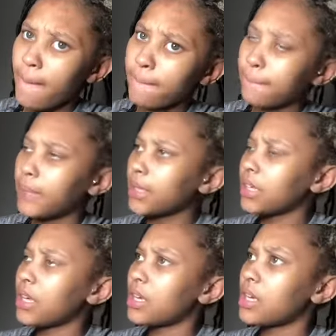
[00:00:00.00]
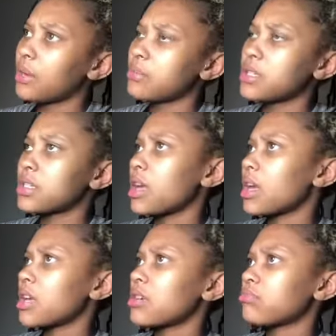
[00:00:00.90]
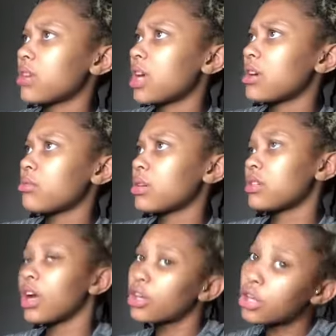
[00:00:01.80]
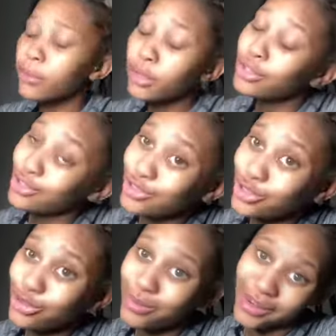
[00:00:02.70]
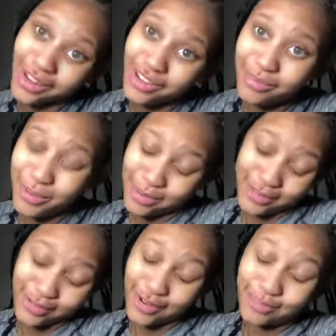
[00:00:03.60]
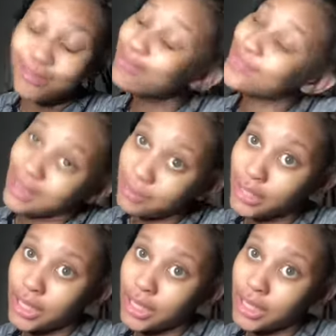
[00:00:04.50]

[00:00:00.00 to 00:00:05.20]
But, yeah, and I'm just like, okay, well, now you're going to be on YouTube, and now you're going to be on Instagram. Dummy.